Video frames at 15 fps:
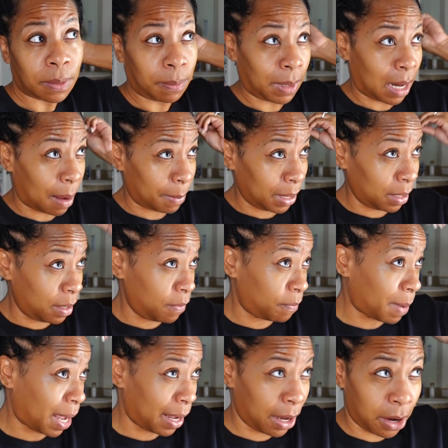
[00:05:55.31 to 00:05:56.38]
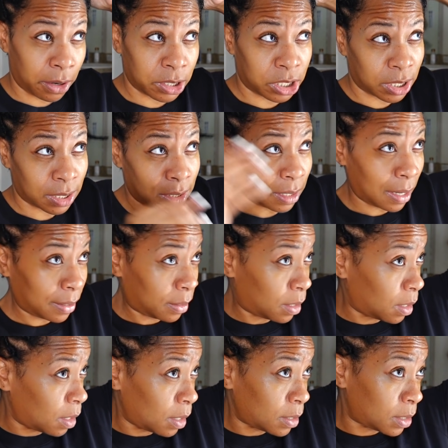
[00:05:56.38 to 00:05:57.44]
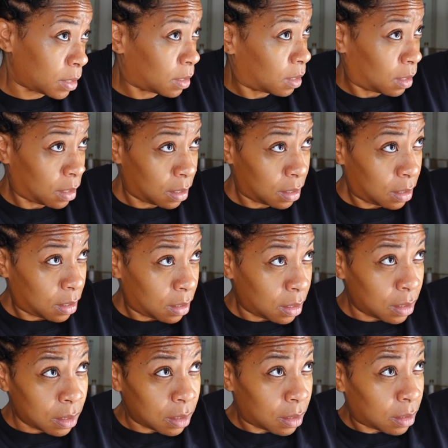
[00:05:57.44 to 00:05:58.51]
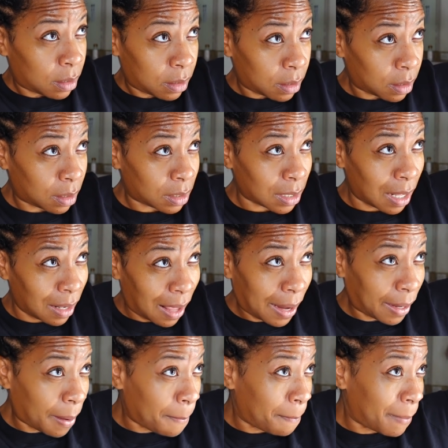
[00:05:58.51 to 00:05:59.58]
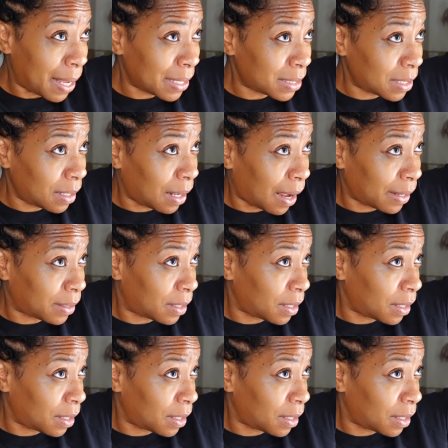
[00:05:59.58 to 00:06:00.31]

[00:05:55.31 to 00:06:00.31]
but i'm gonna leave my hair just like this because i like it messy like